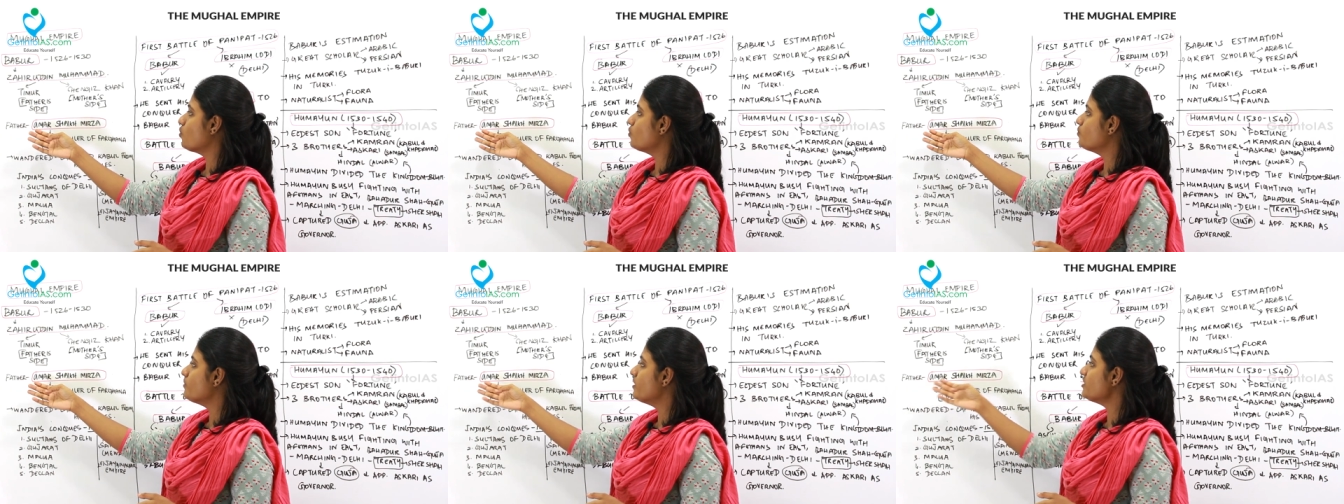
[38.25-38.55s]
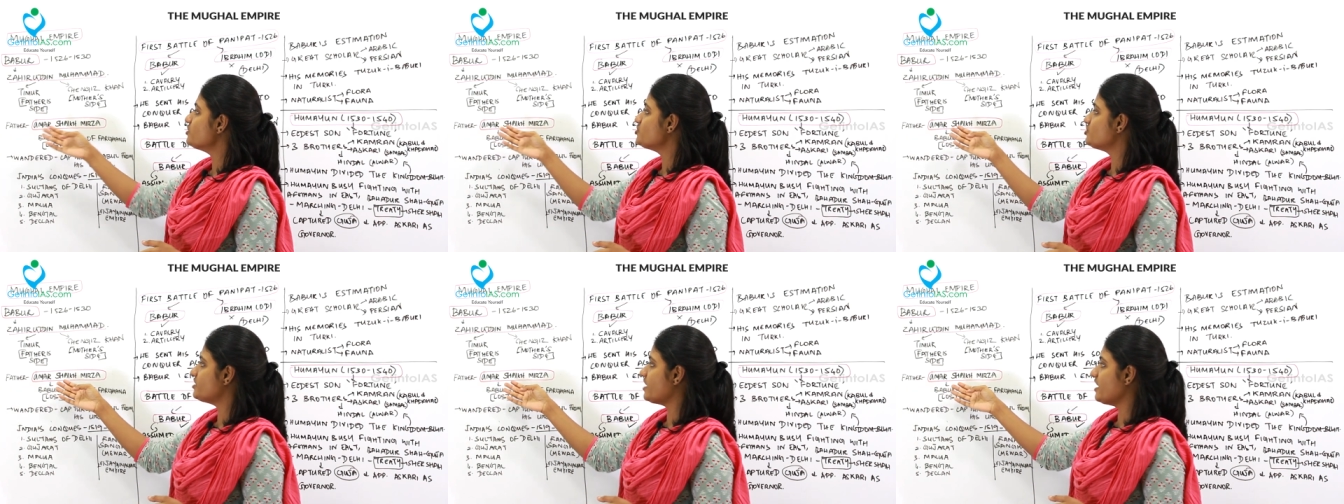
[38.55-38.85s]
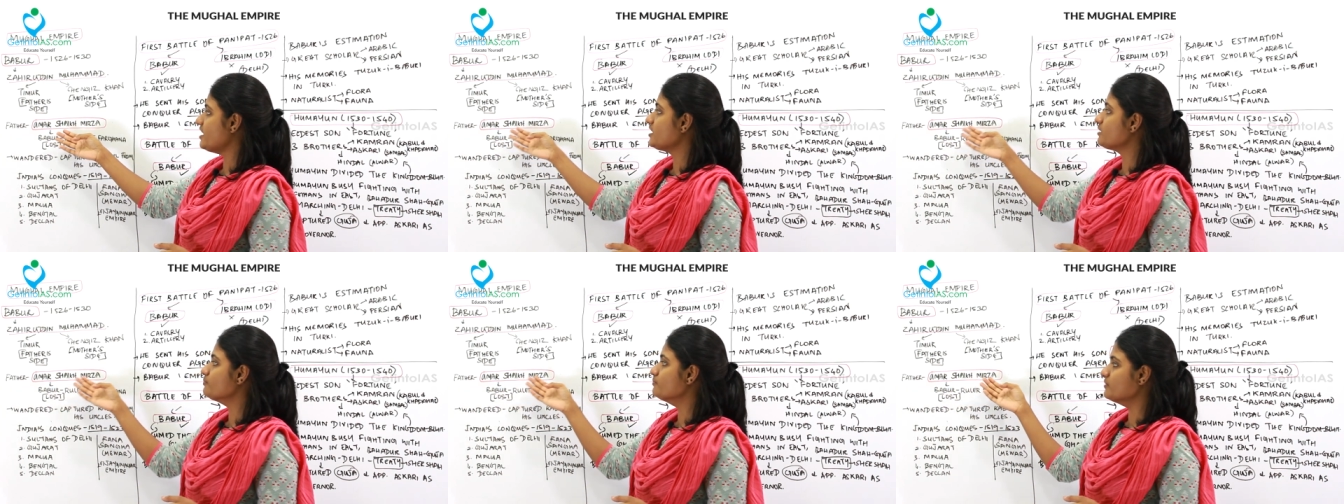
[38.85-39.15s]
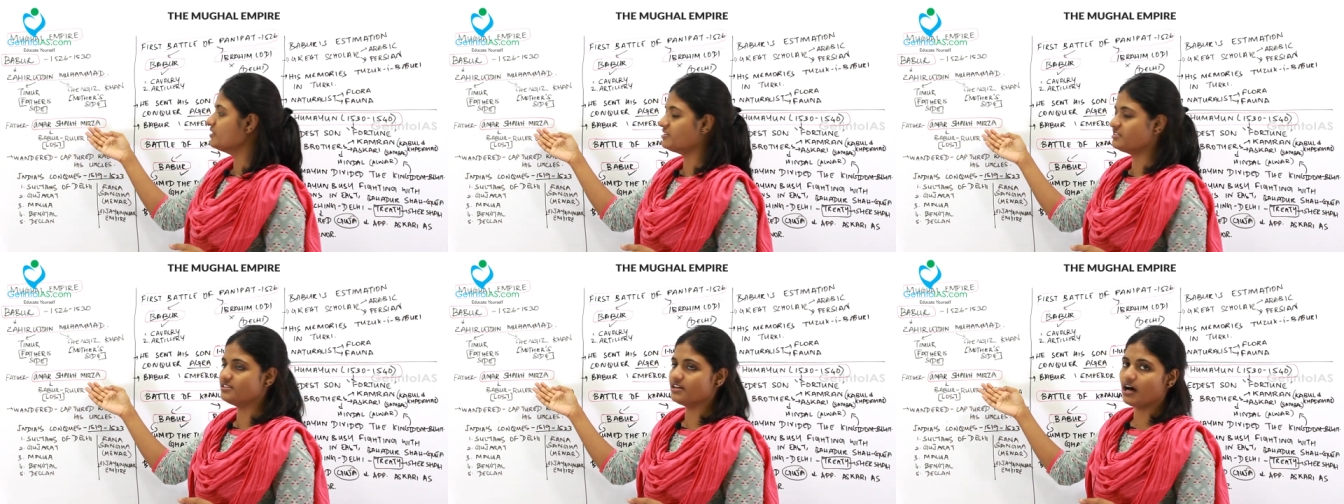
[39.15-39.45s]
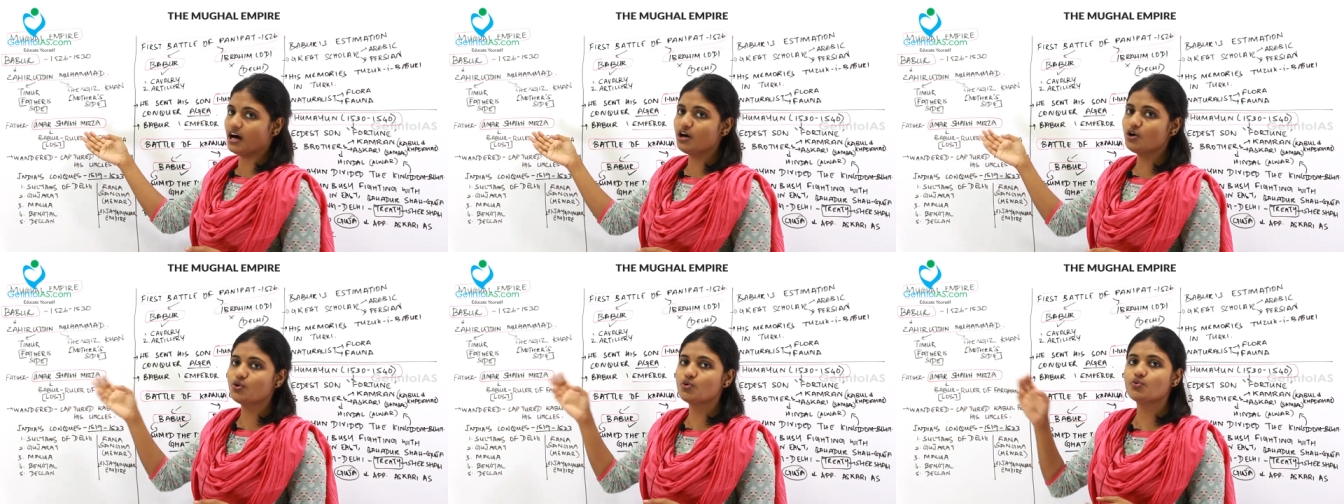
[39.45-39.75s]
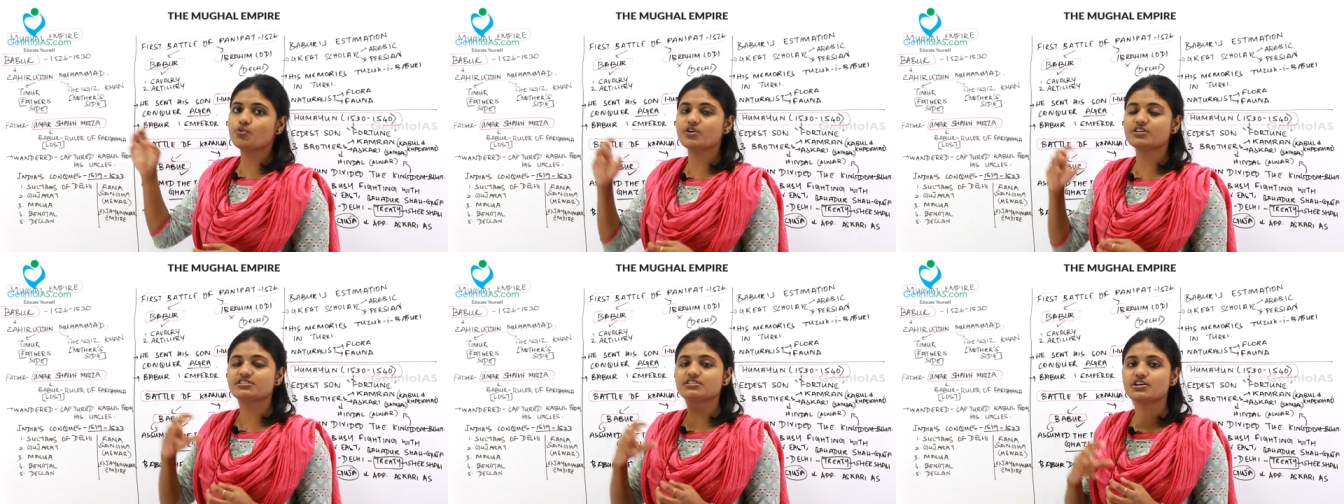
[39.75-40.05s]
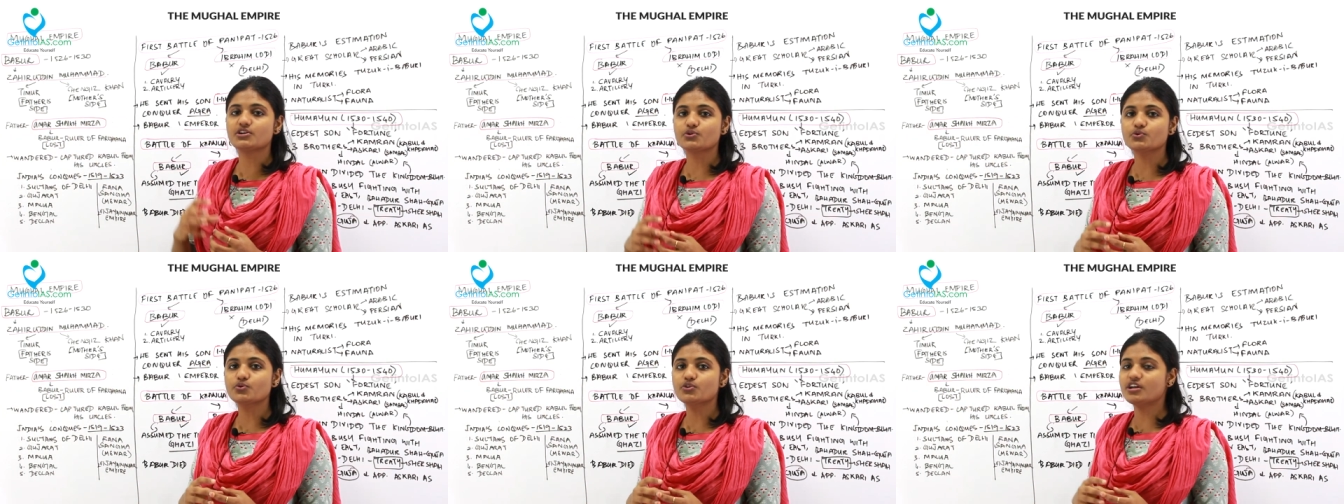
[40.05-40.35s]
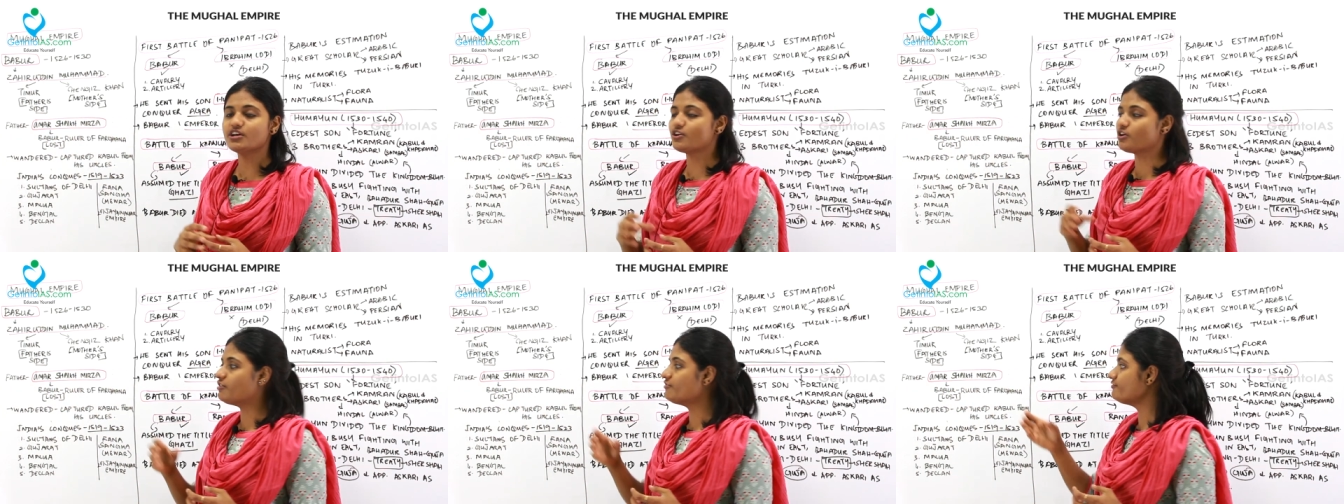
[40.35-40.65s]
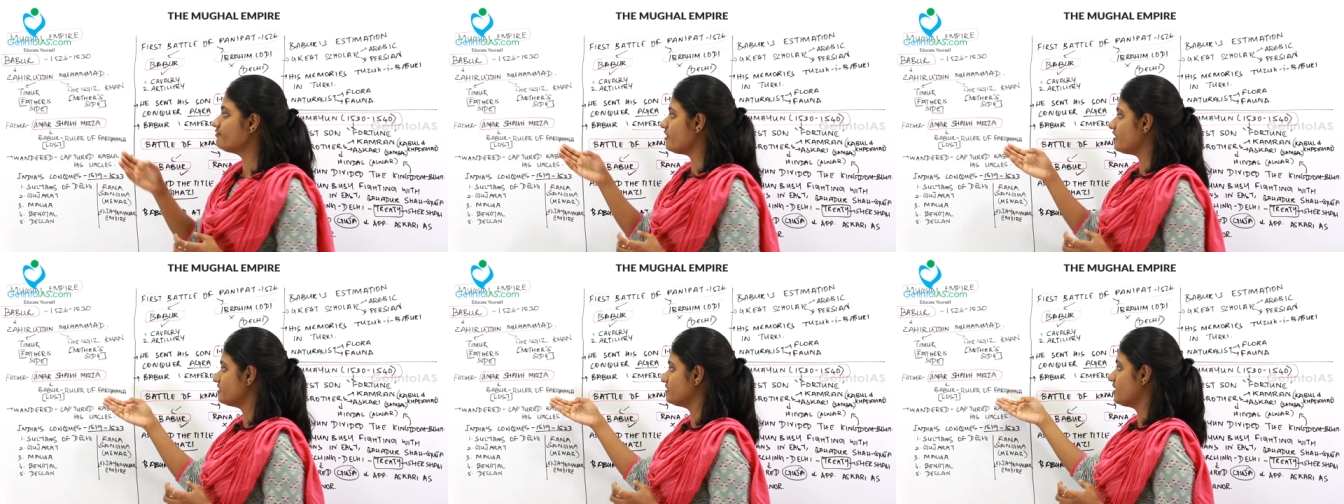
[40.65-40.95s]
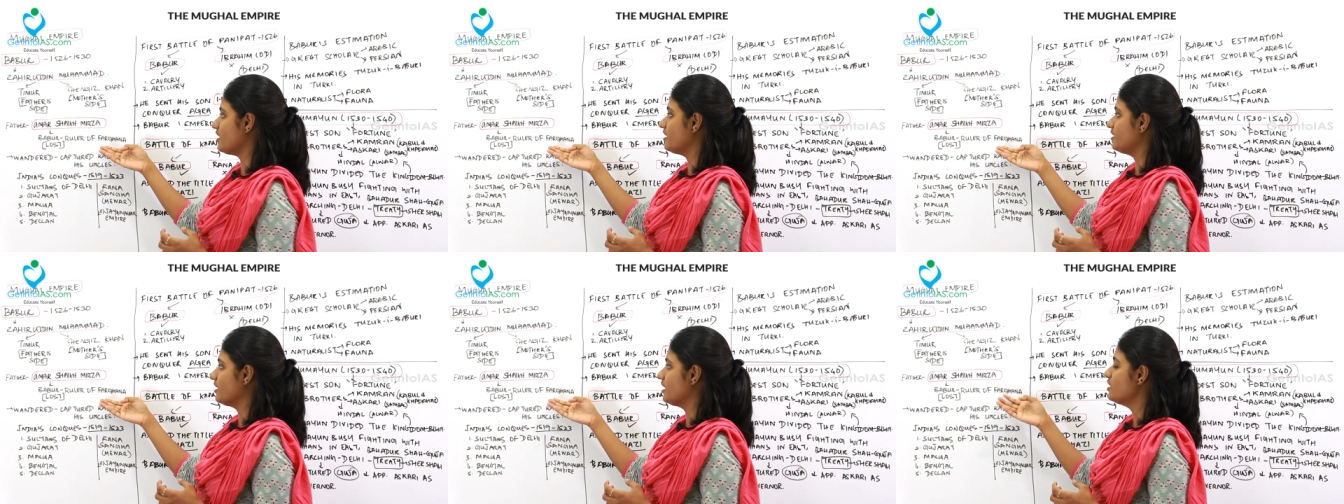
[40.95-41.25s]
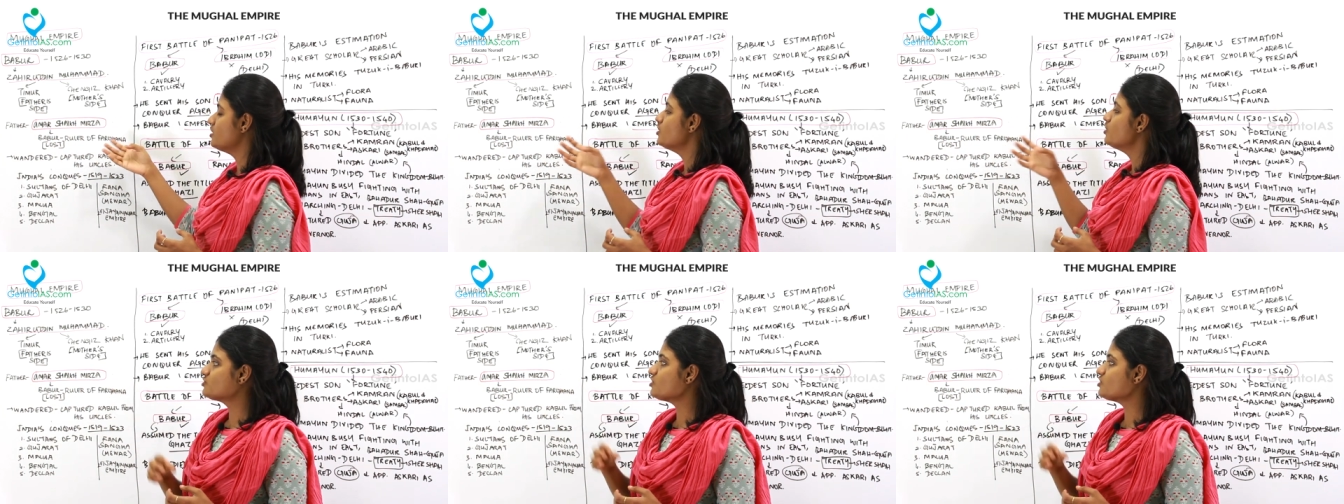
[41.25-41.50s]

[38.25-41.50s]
Umar Sheikh Mirza, who was the ruler of Farghana.